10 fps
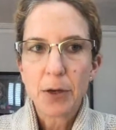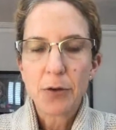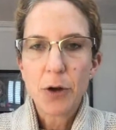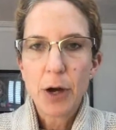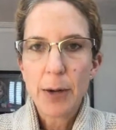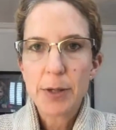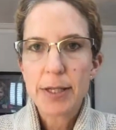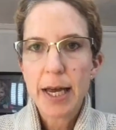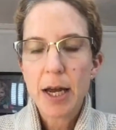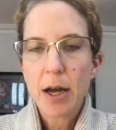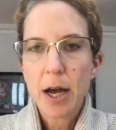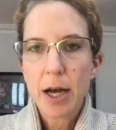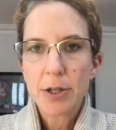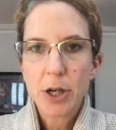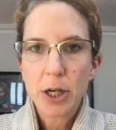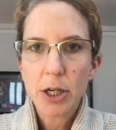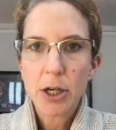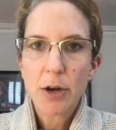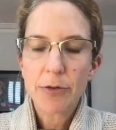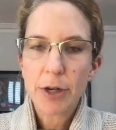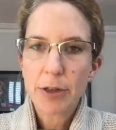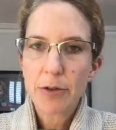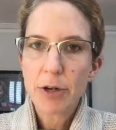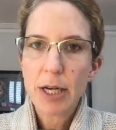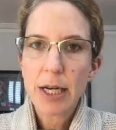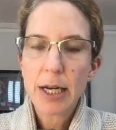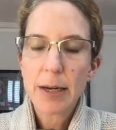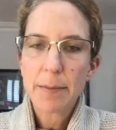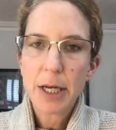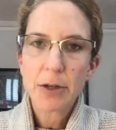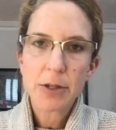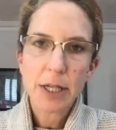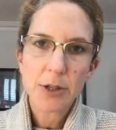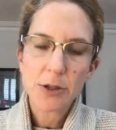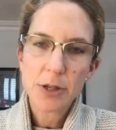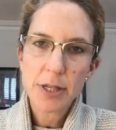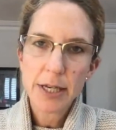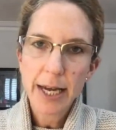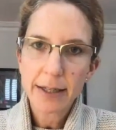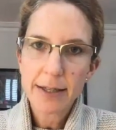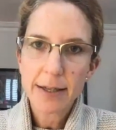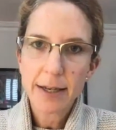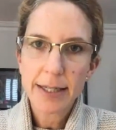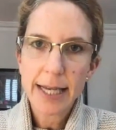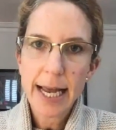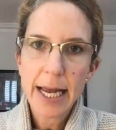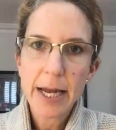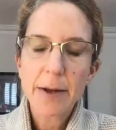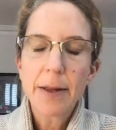So I would say a toddler offering 3 meals and 2 snacks a day,